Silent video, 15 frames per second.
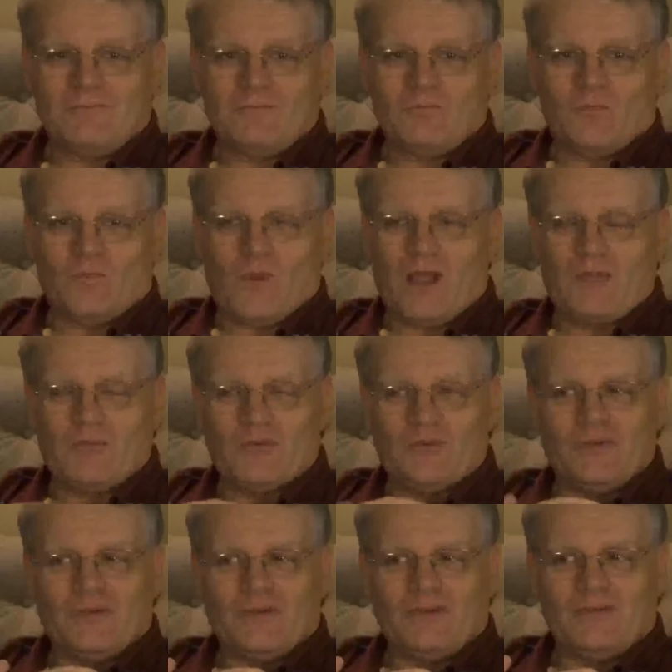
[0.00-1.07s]
Why would
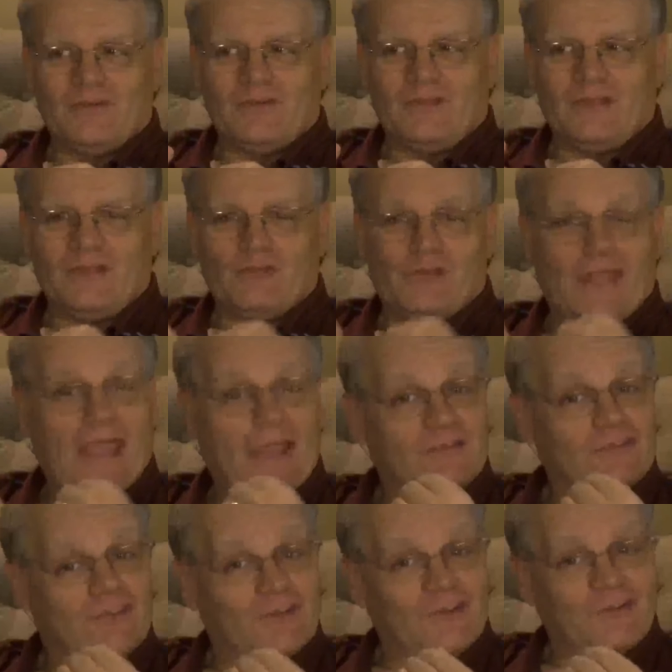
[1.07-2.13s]
he react
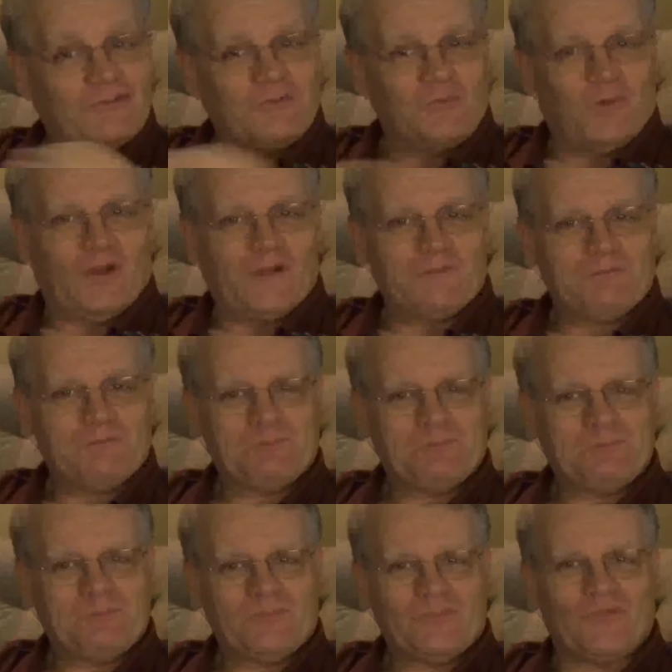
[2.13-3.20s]
in a different way?
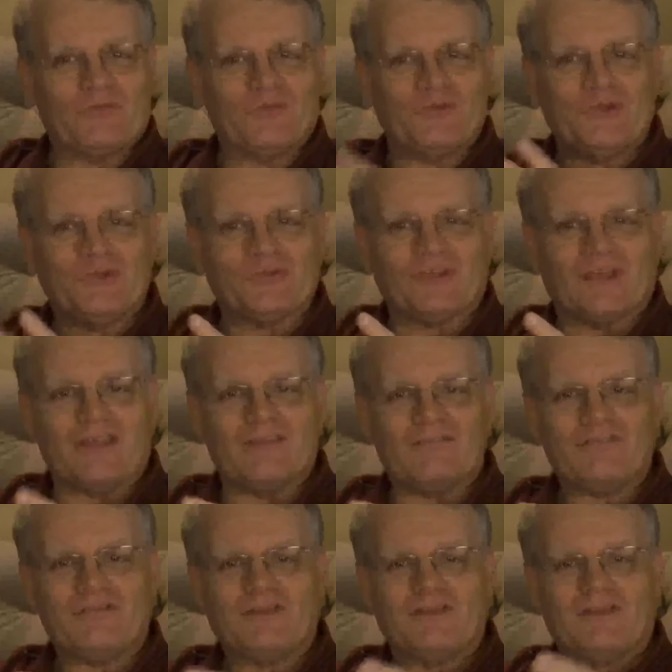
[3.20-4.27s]
The real
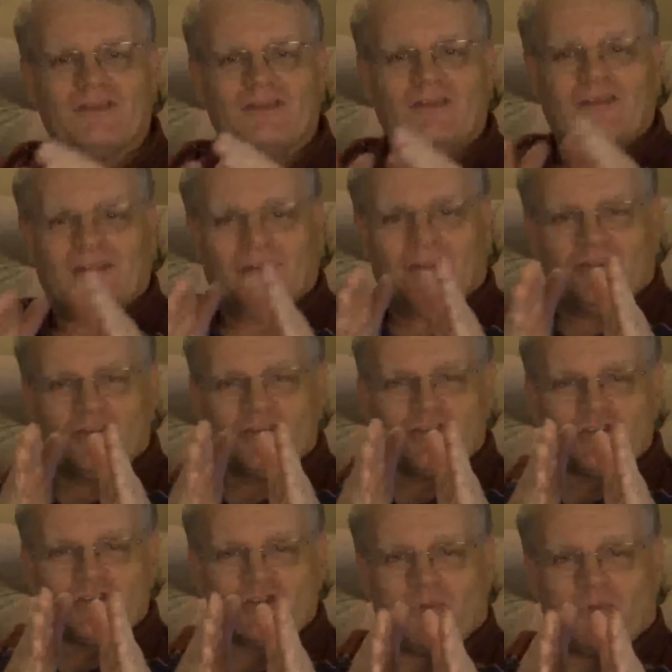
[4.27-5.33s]
Dave
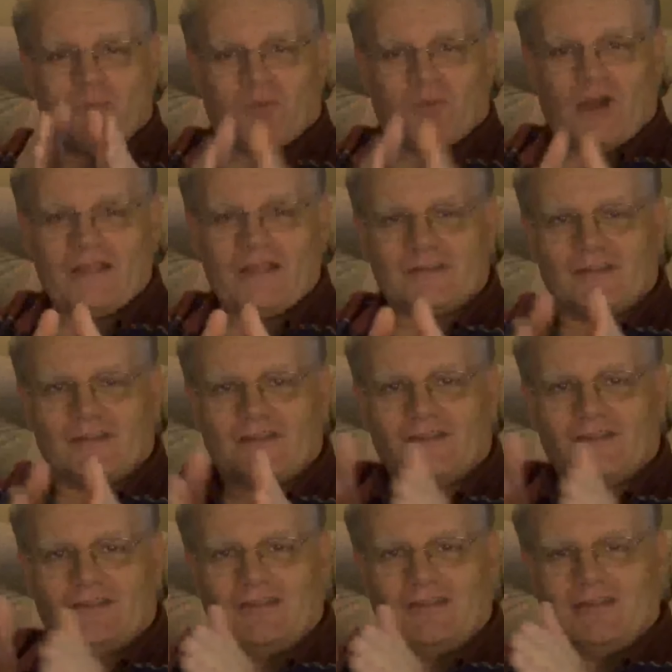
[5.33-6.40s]
shone brighter
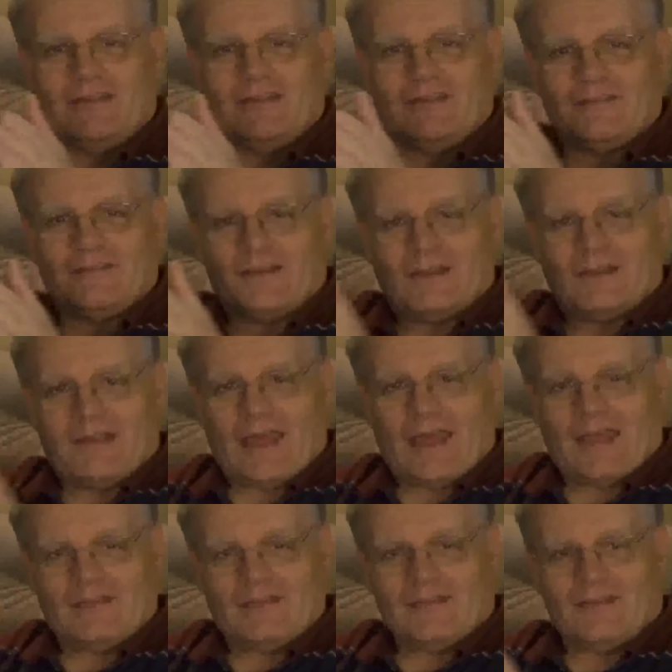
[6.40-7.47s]
than it
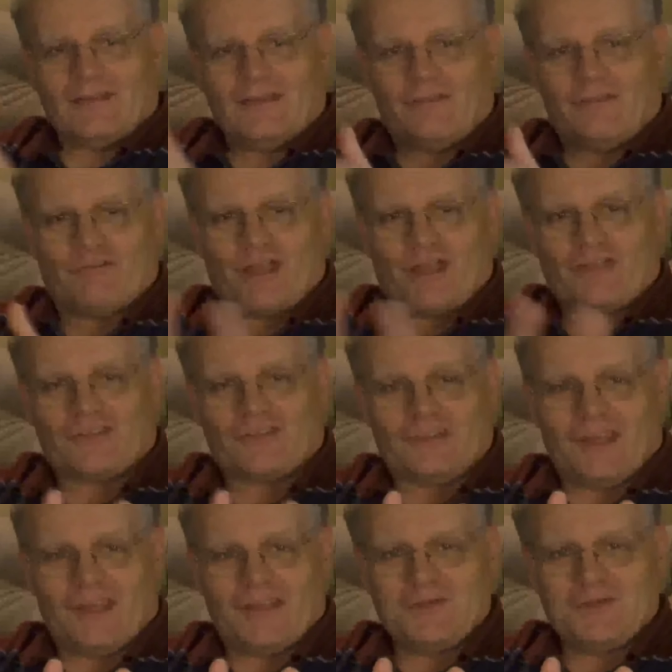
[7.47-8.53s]
had every other
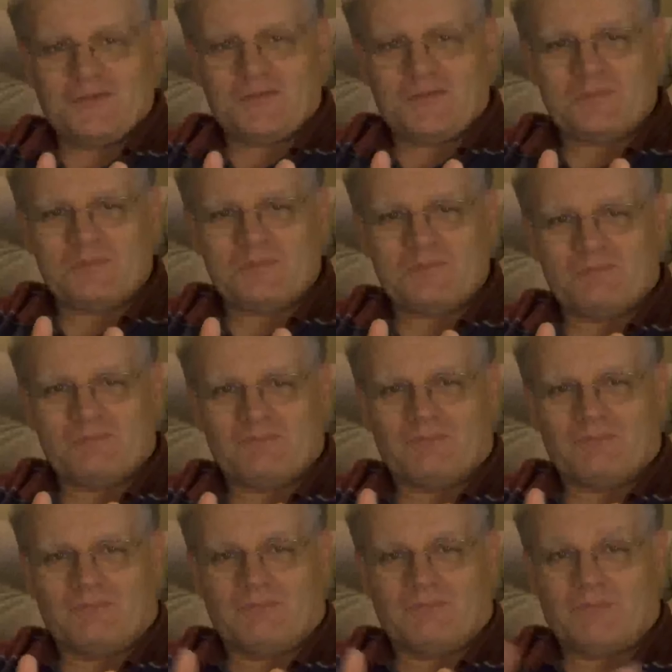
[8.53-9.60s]
day,
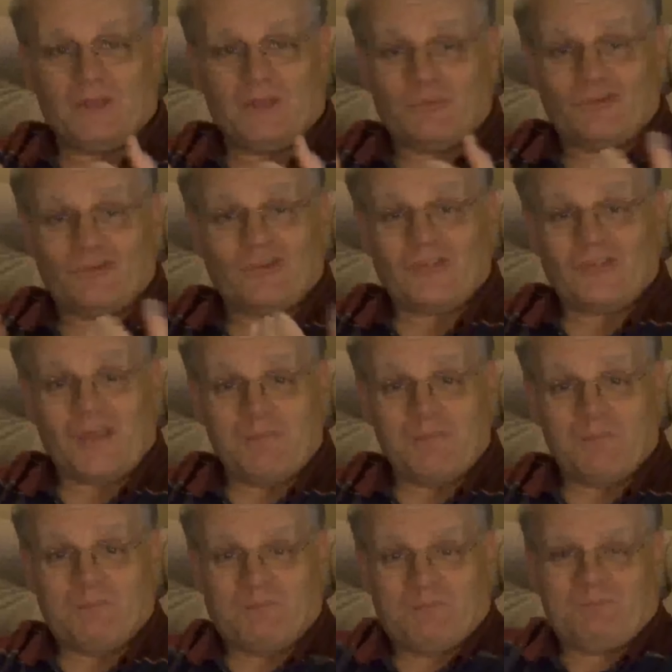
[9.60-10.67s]
but it was just him.
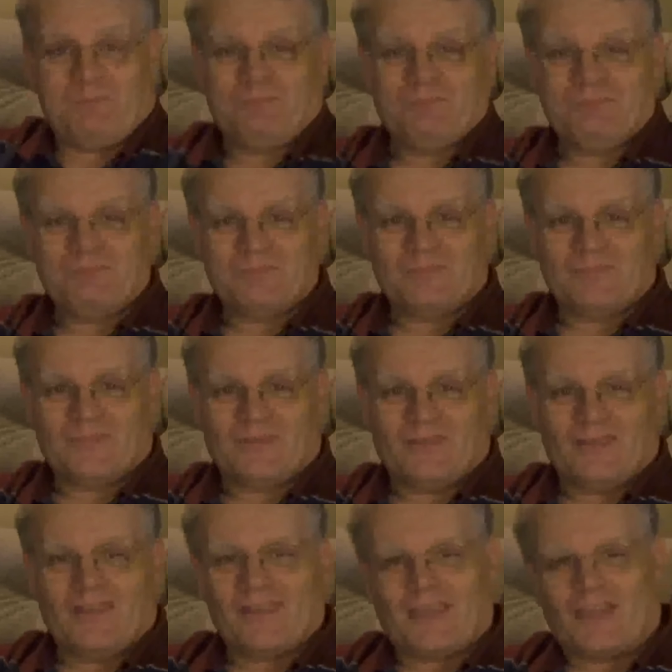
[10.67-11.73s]

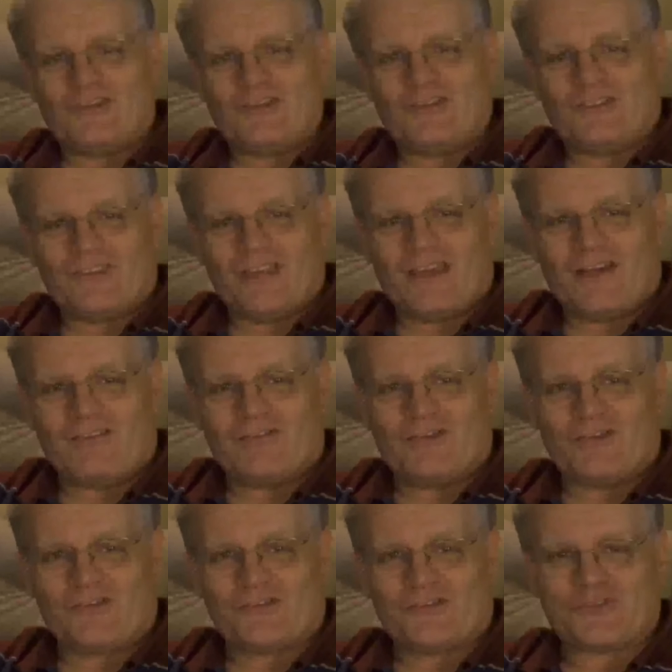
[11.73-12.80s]
Can you see how
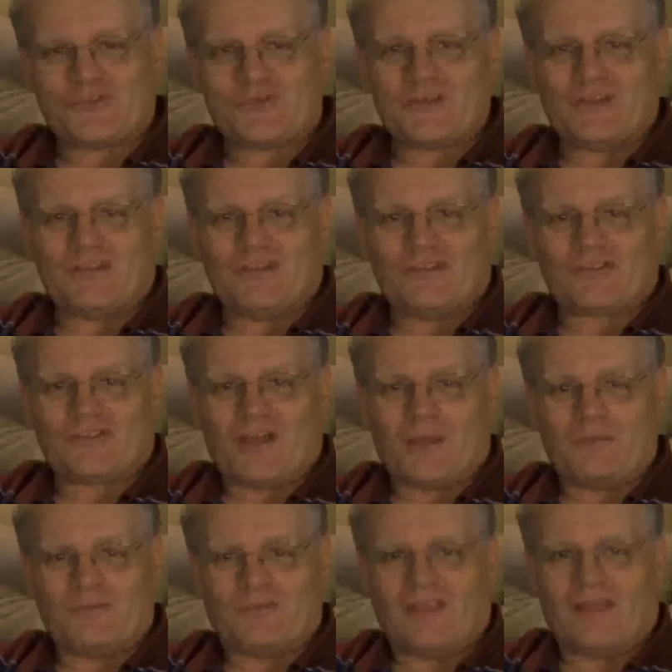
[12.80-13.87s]
verse 3
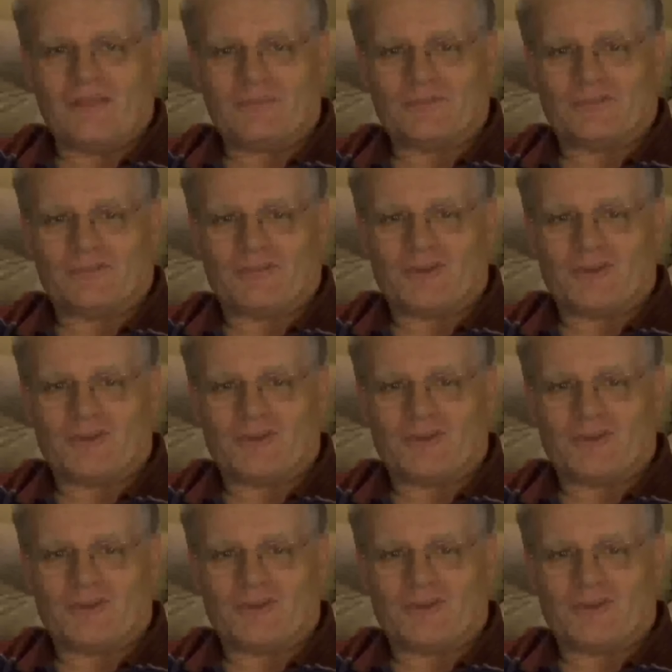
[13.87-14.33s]
describes Dave so very